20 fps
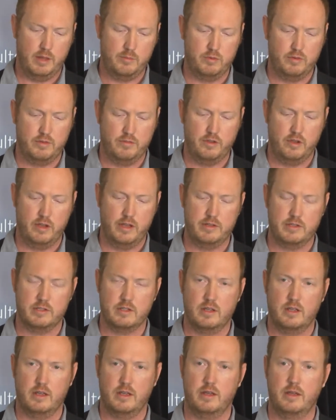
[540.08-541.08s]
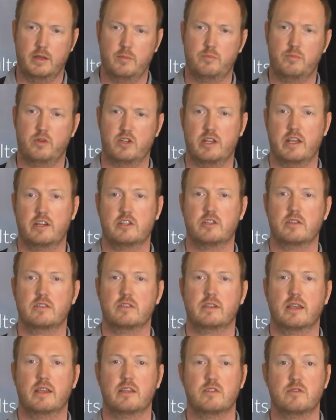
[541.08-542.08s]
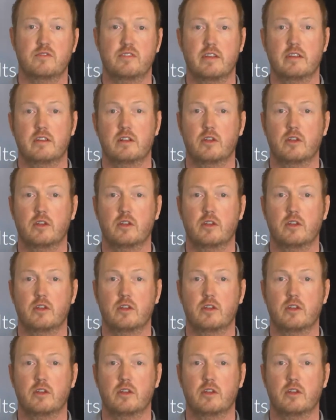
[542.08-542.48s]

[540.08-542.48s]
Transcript: provide protections against vendor